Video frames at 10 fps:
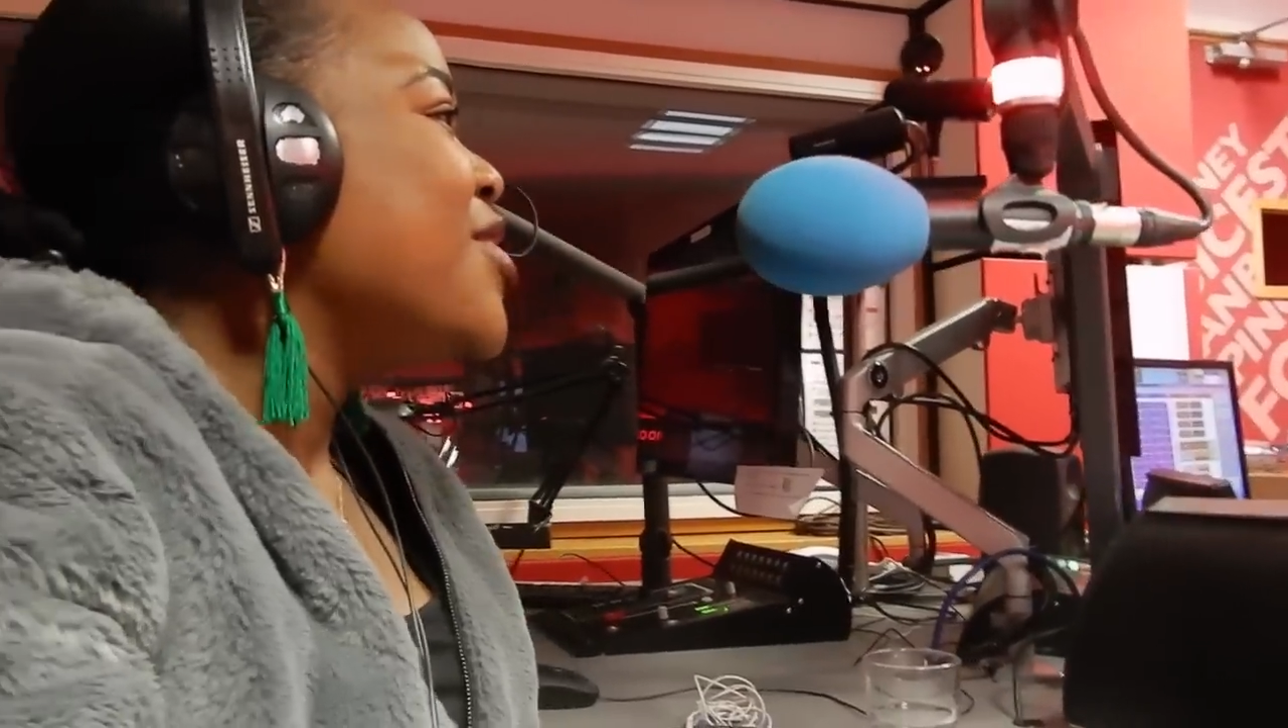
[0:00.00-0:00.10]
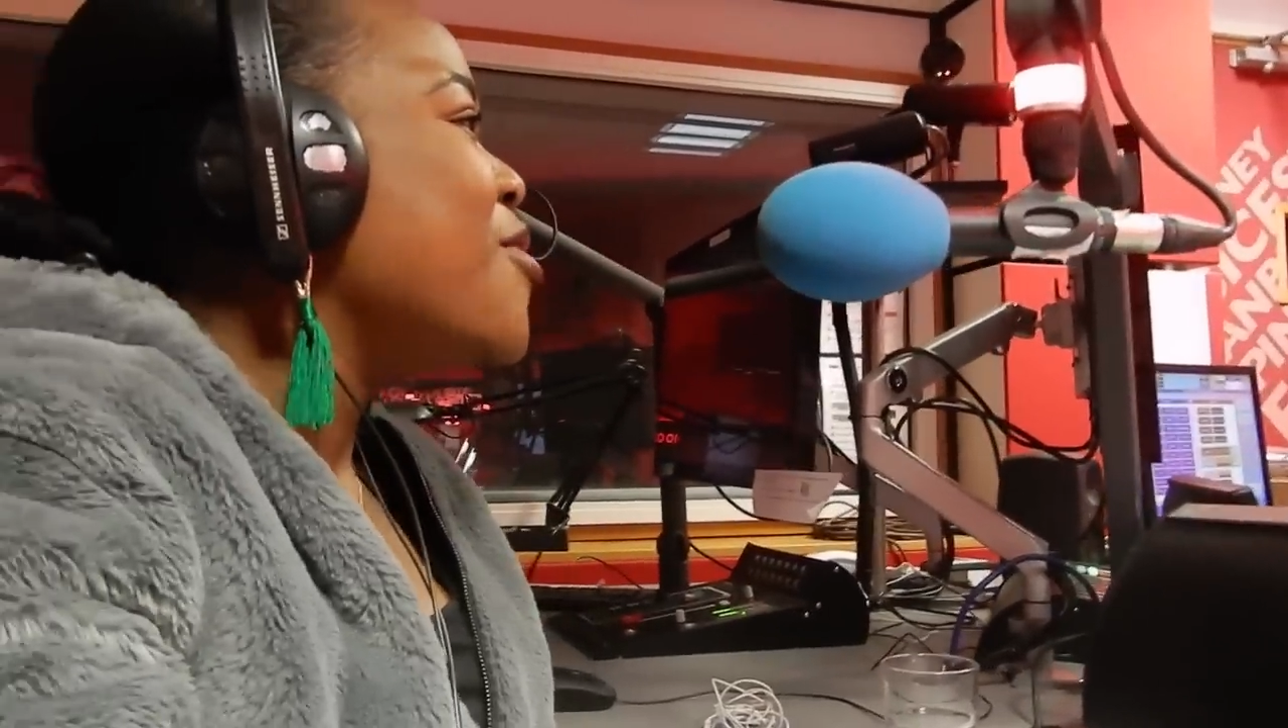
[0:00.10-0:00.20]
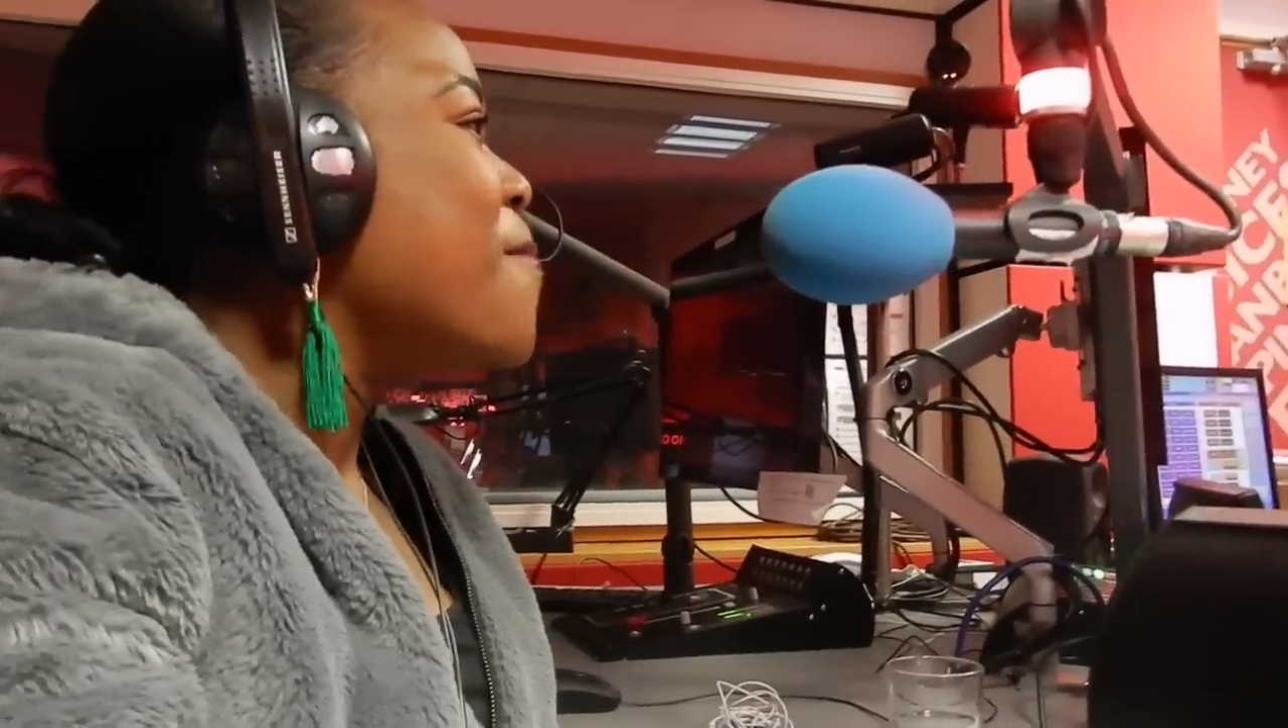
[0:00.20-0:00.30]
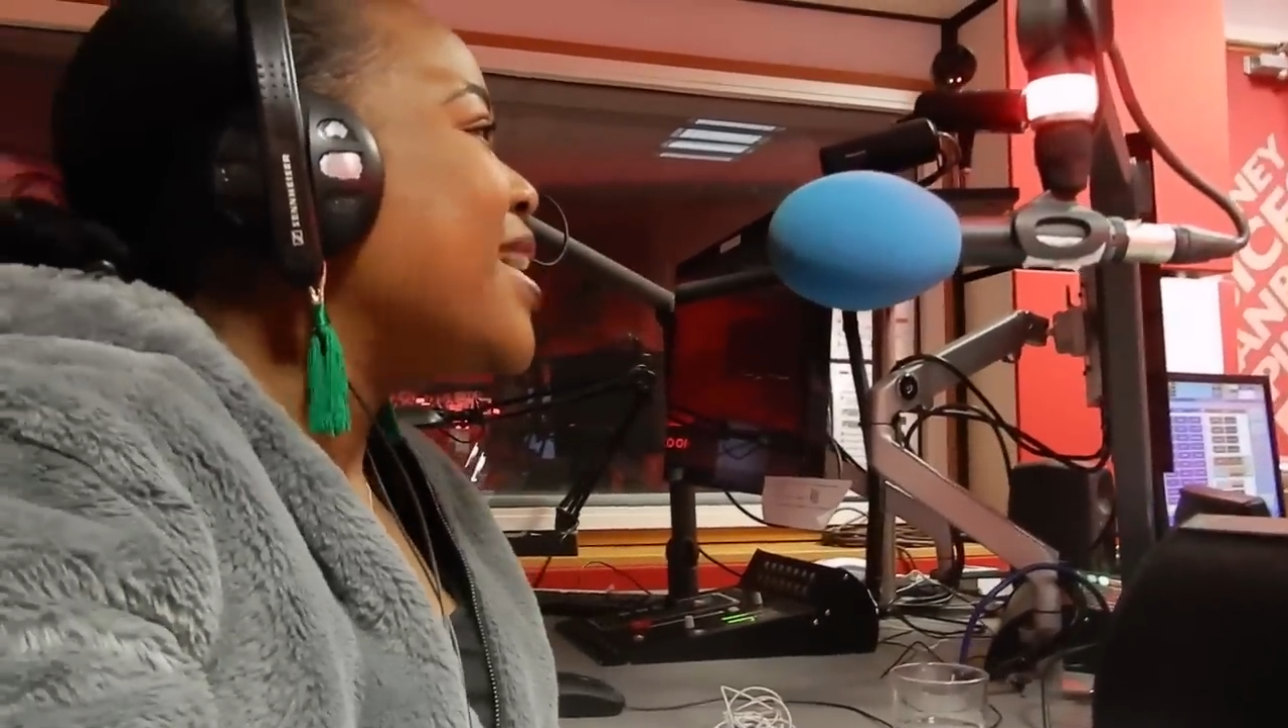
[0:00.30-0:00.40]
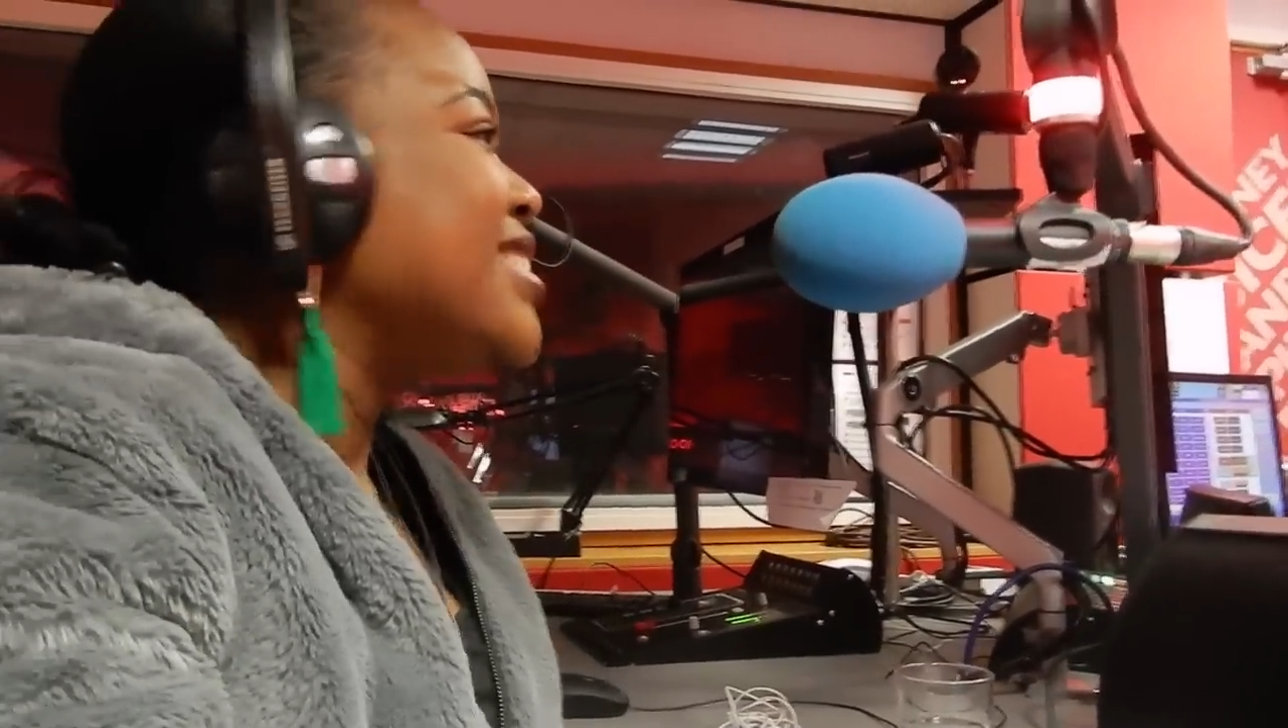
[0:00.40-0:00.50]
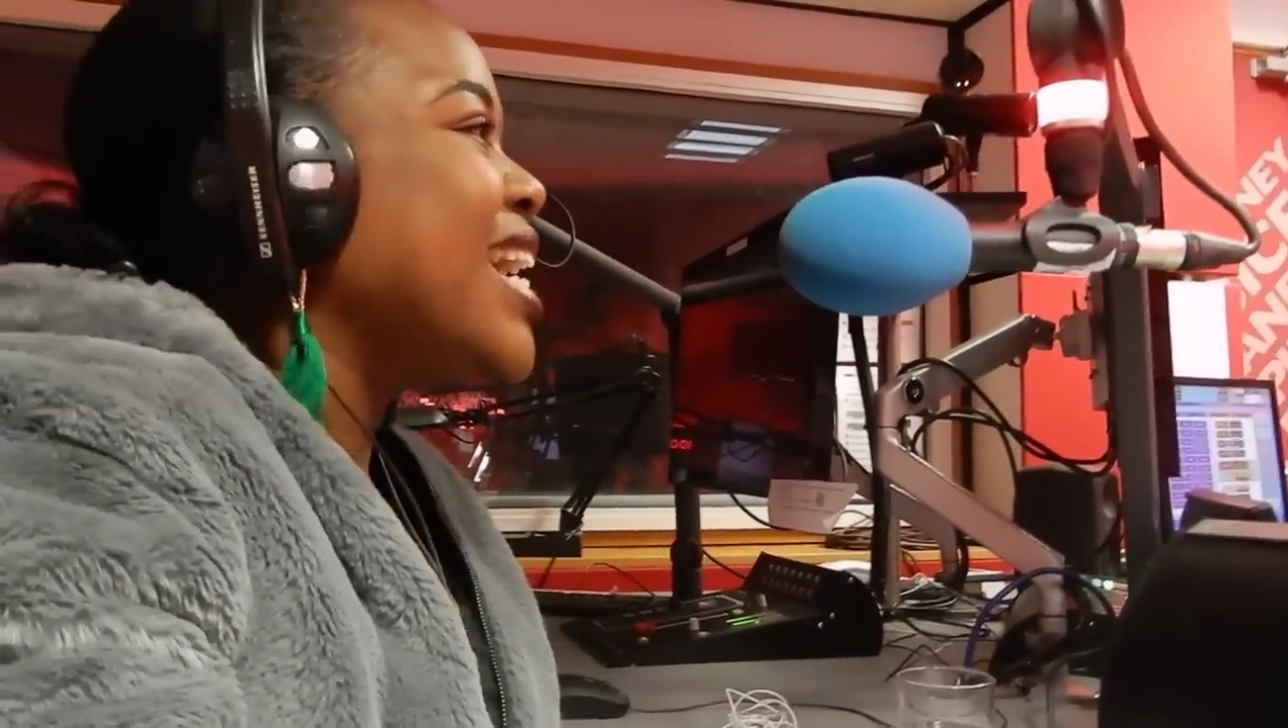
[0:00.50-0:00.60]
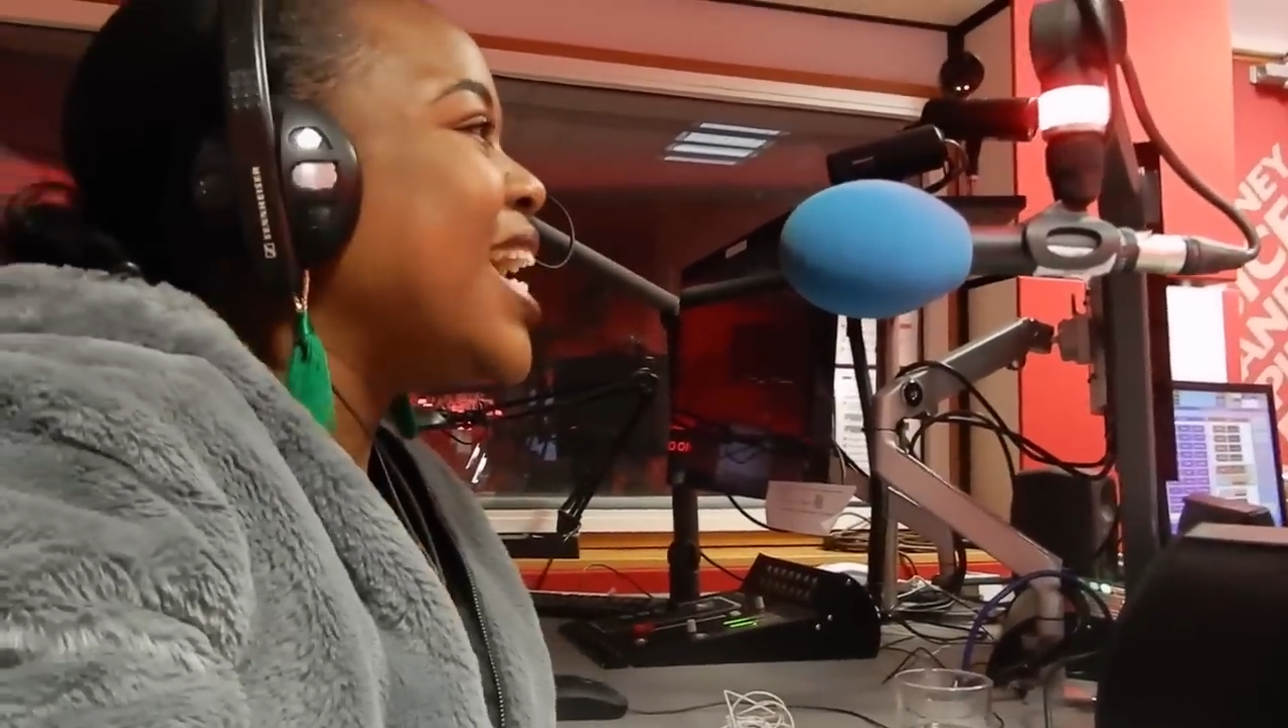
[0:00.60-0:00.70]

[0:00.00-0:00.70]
no matter